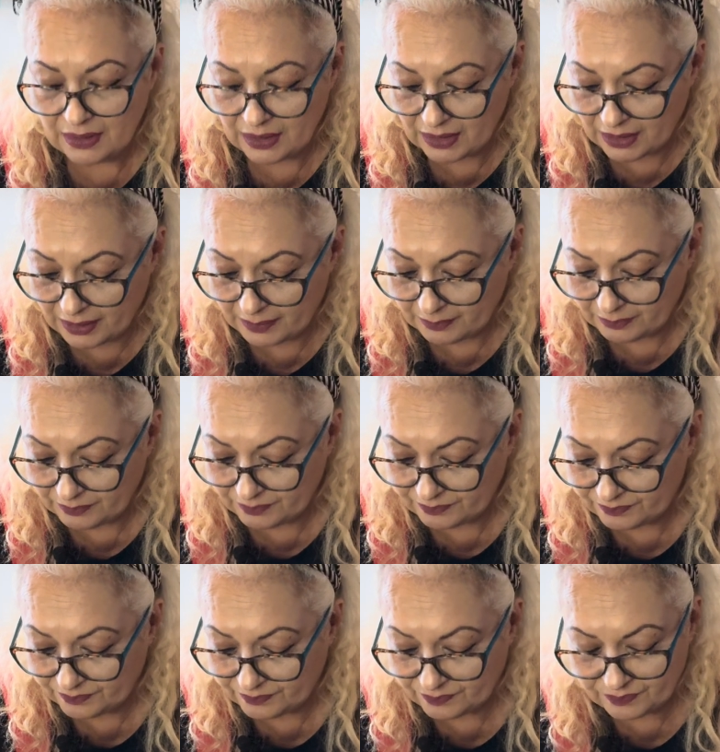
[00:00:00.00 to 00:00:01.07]
Um,
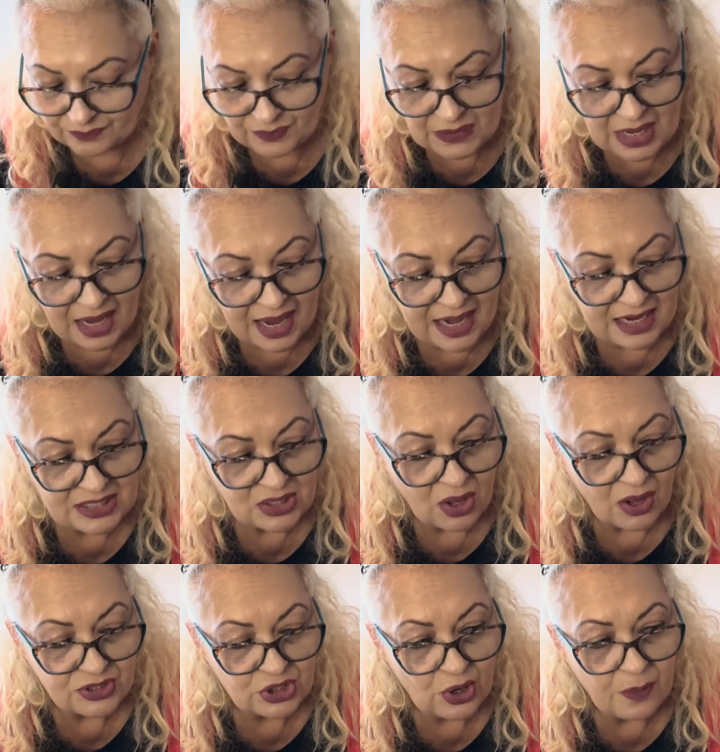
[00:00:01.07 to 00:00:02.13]
yeah, and it's
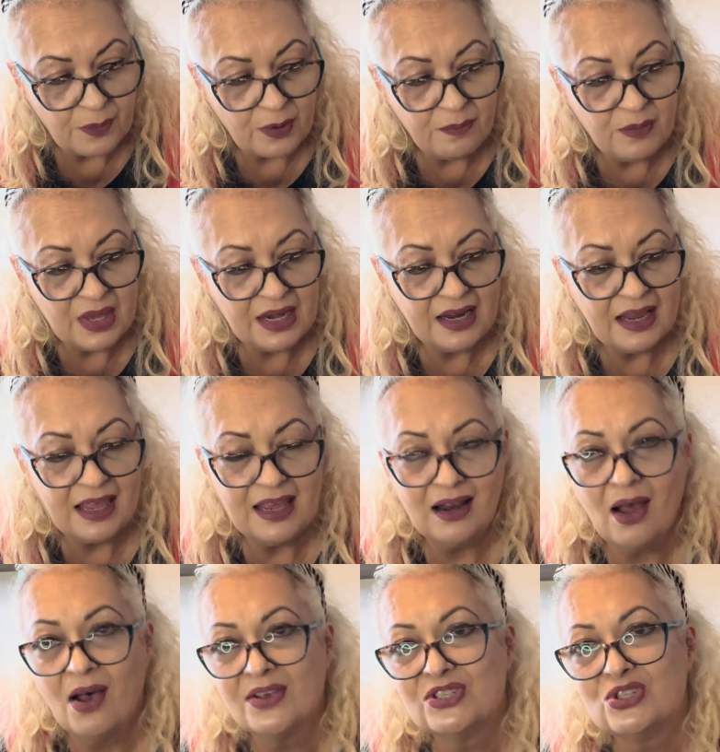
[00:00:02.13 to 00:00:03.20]
also permitted in
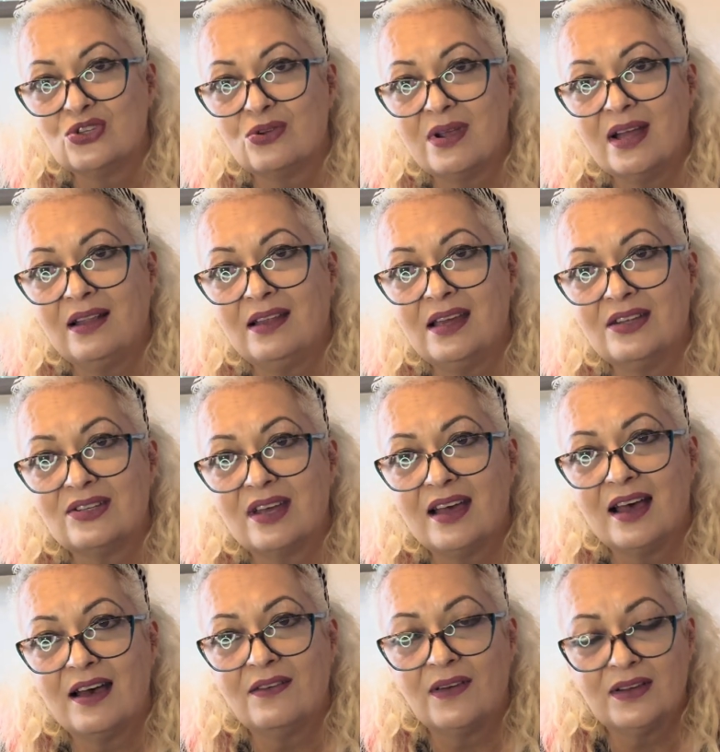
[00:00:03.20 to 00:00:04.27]
Australia to
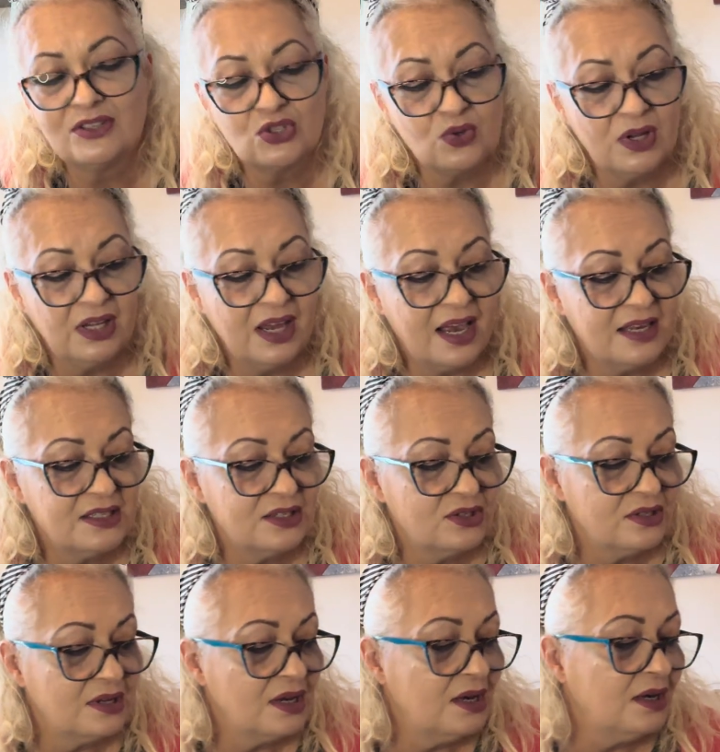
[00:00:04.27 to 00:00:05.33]
have. Australia has
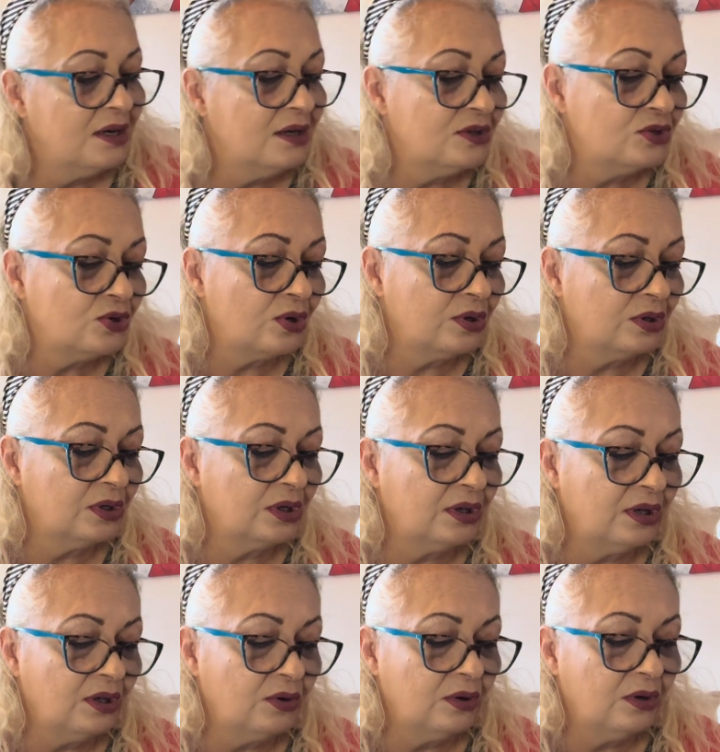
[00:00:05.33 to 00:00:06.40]
certain
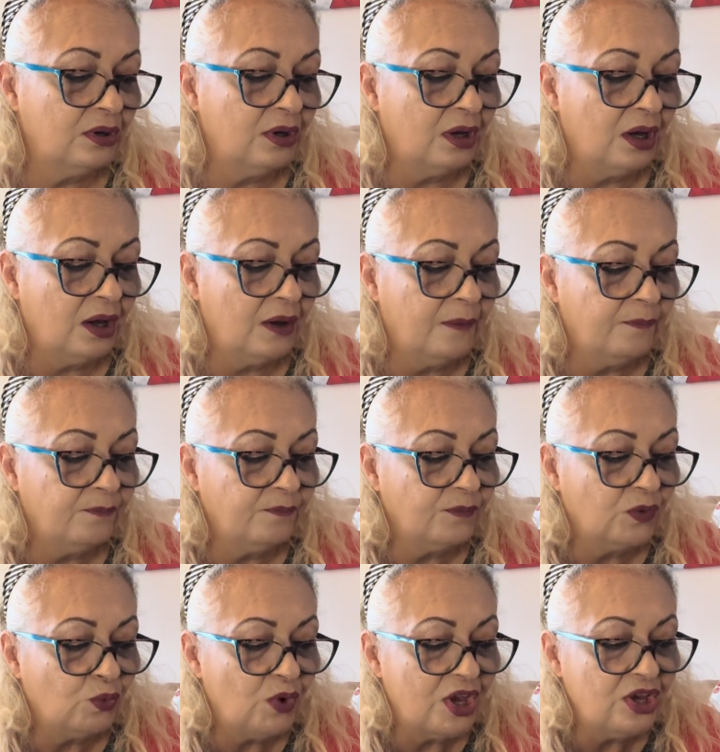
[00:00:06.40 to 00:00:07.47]
um,
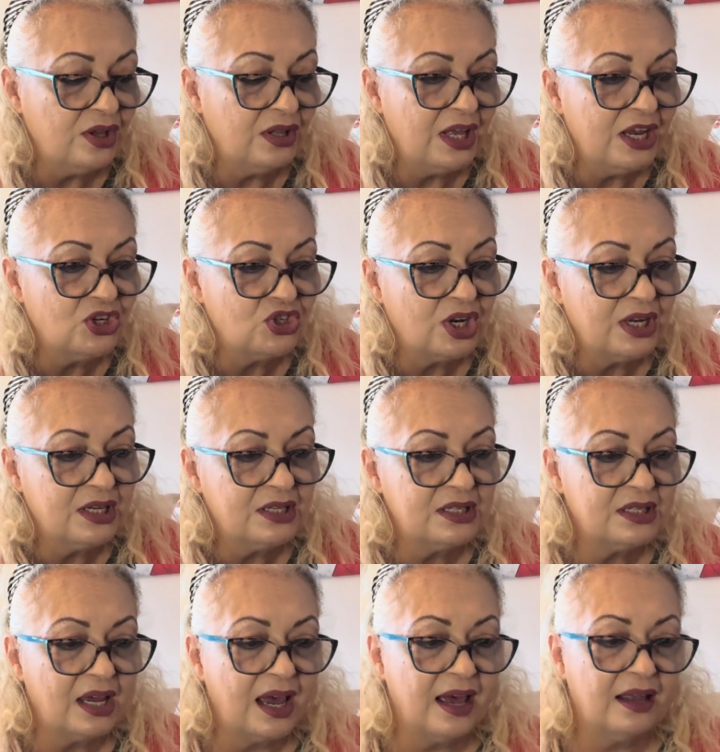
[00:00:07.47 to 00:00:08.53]

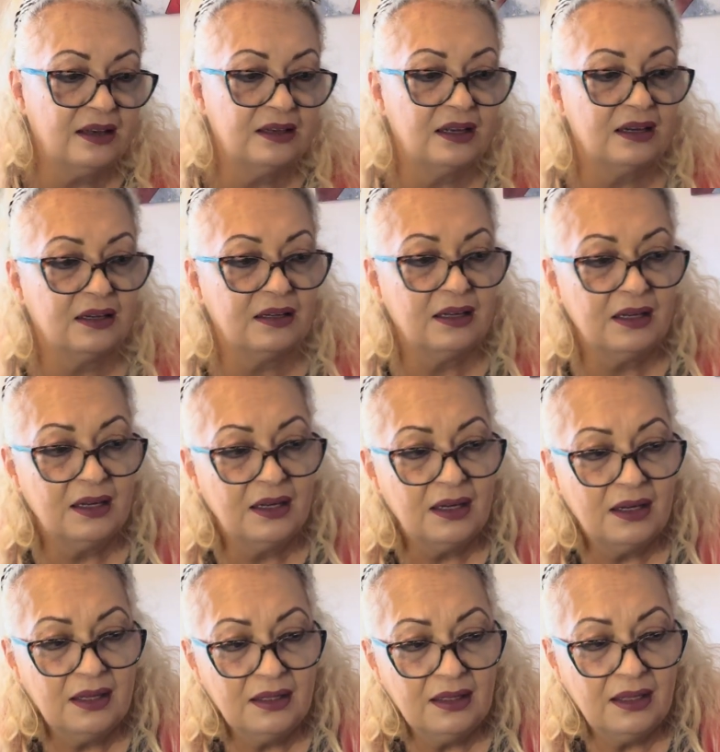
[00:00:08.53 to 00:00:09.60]
regulations, and
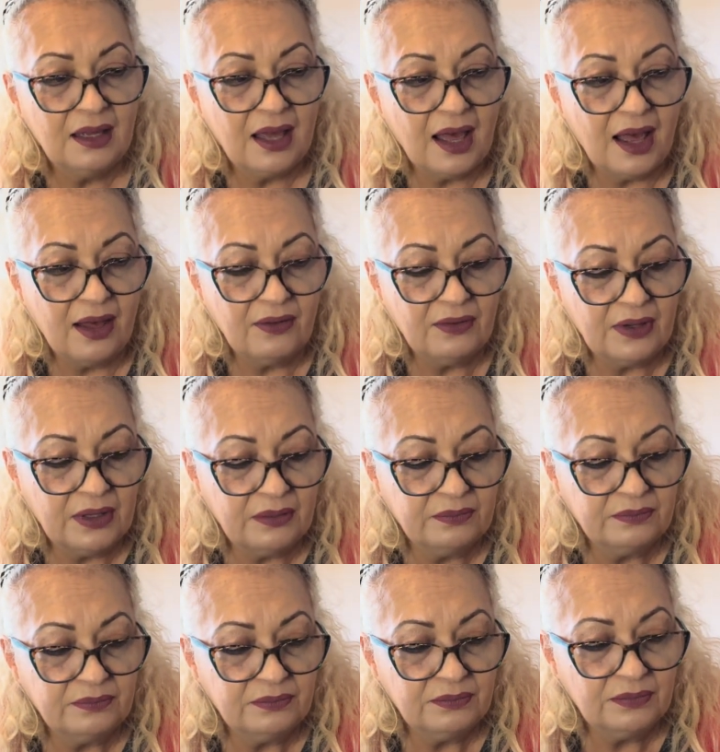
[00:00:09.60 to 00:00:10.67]
they have.
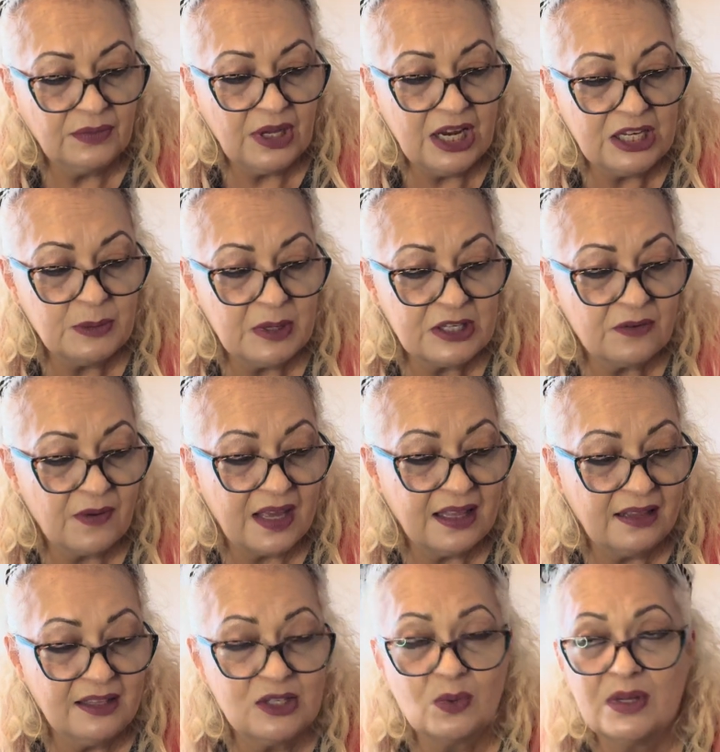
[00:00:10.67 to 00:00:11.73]
It is specified
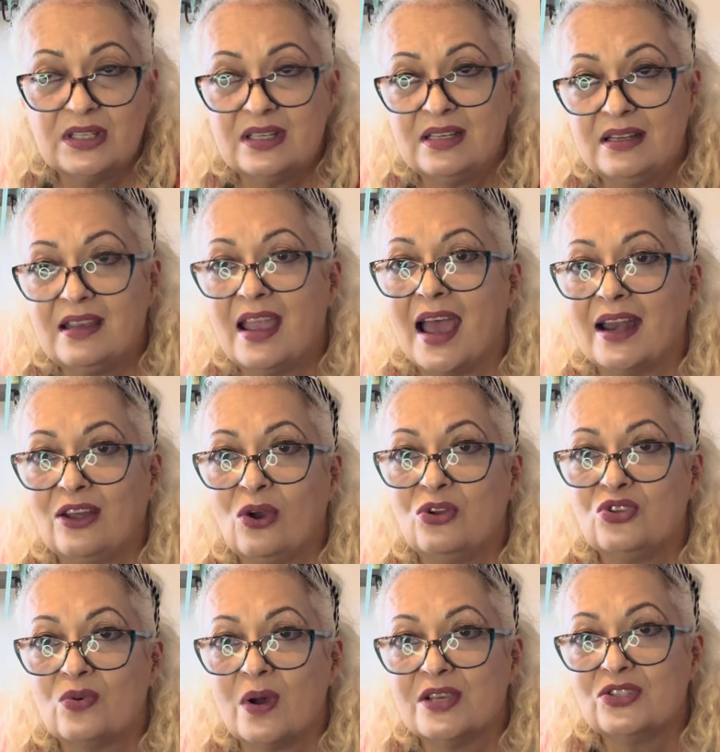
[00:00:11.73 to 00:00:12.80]
that this one can go
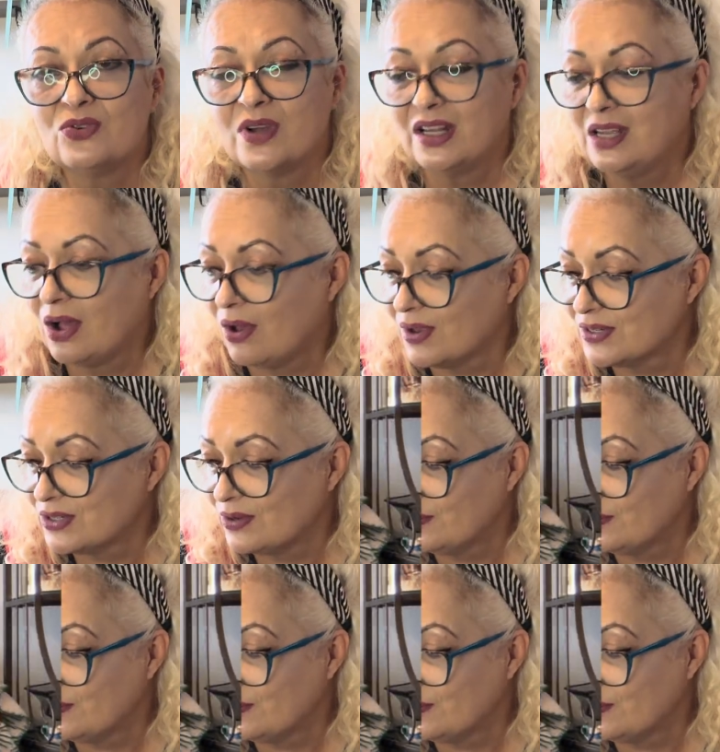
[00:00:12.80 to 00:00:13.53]
to Australia also.